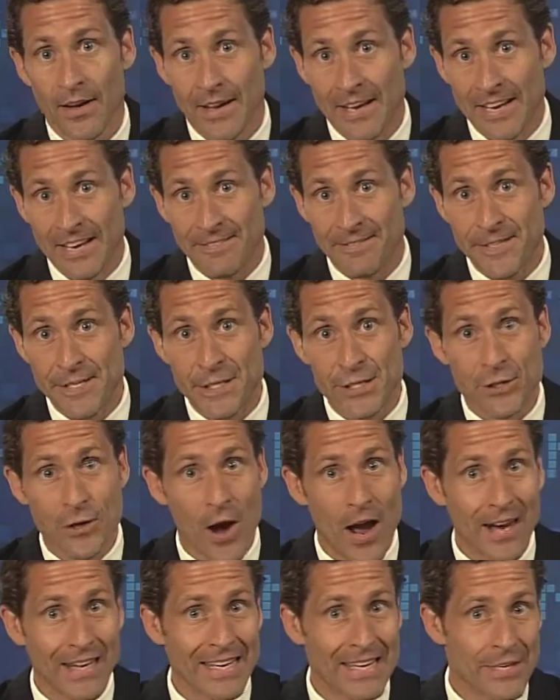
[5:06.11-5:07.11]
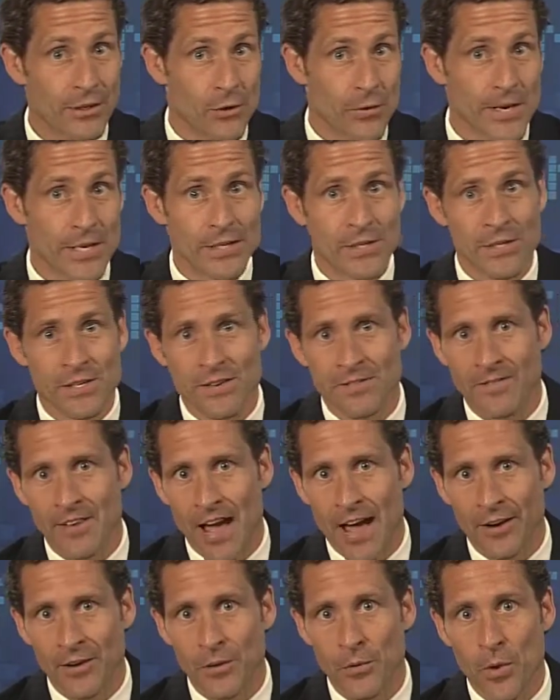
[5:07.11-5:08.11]
If the stock increases in
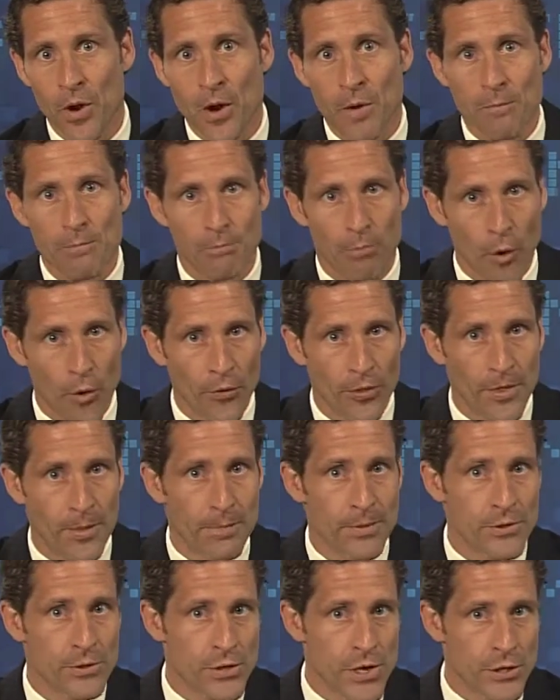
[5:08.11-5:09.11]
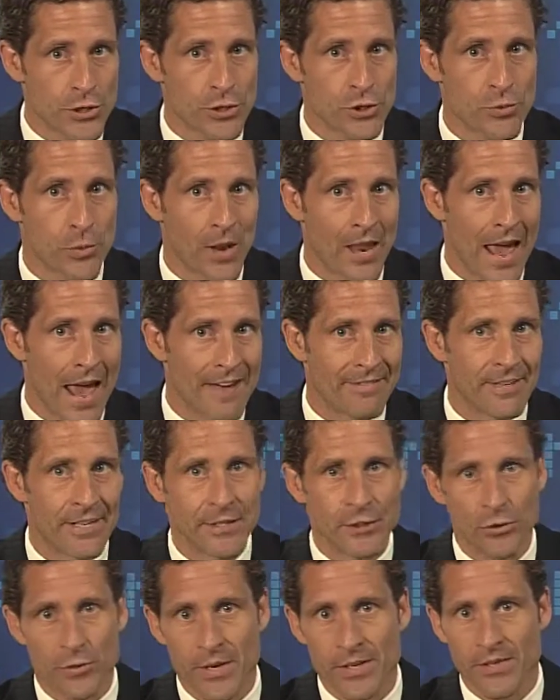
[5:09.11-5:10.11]
value, both the positions will have an
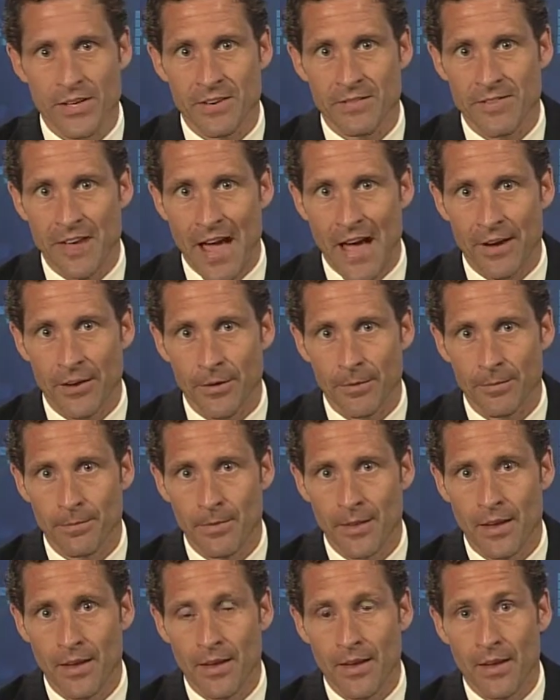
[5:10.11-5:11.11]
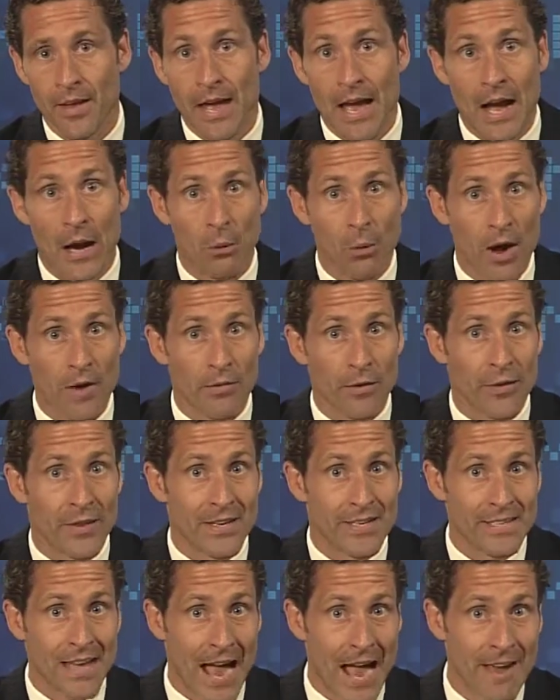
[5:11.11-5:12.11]
intrinsic value. However, the
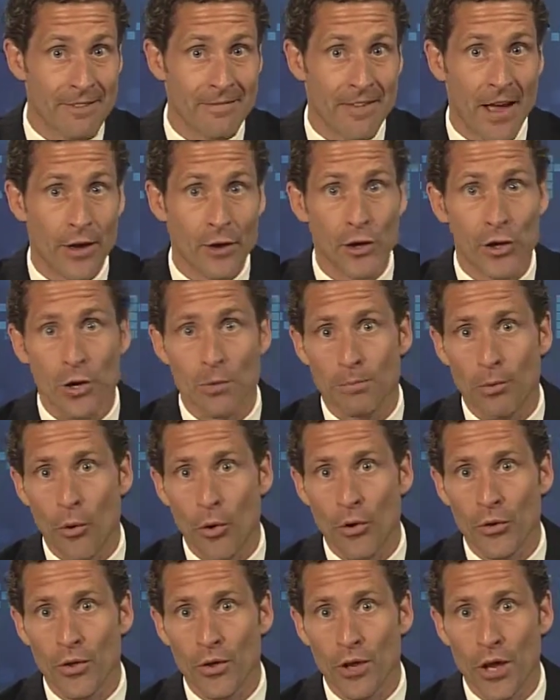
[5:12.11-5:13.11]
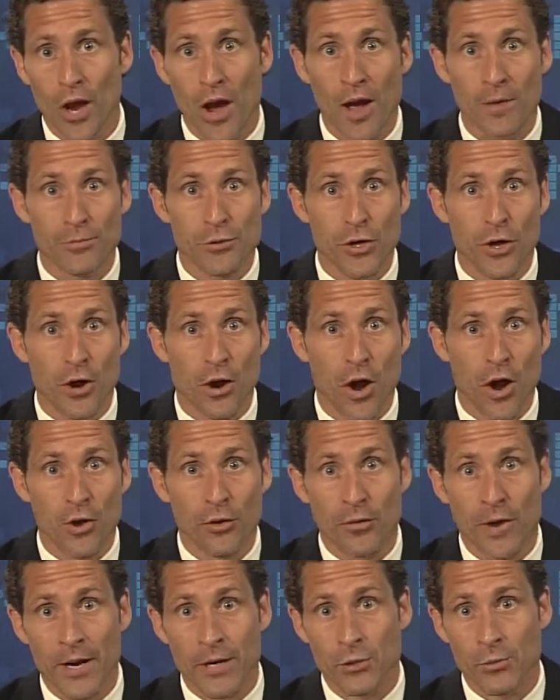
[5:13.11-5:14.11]
time value component of the option
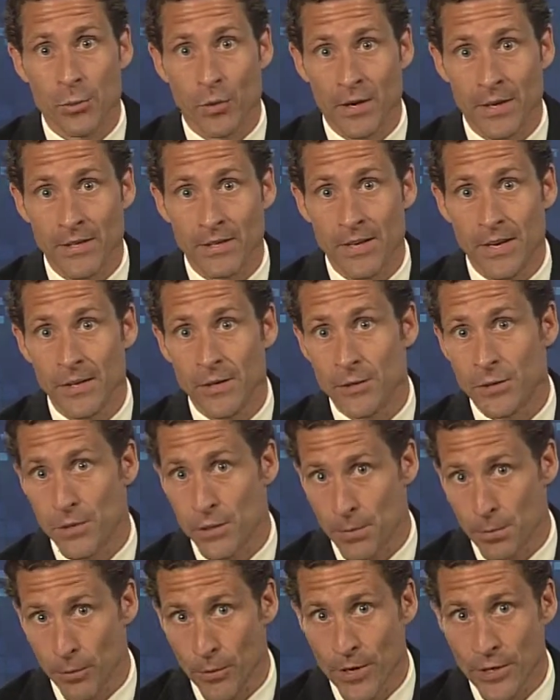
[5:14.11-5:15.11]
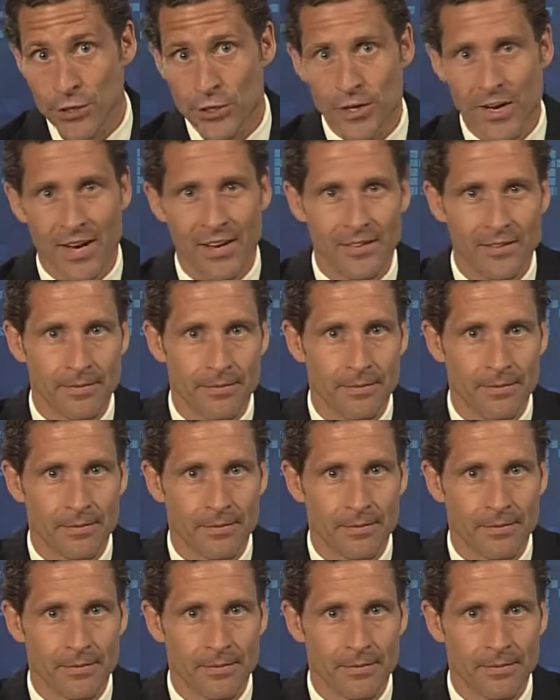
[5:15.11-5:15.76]
contracts will continue to depreciate.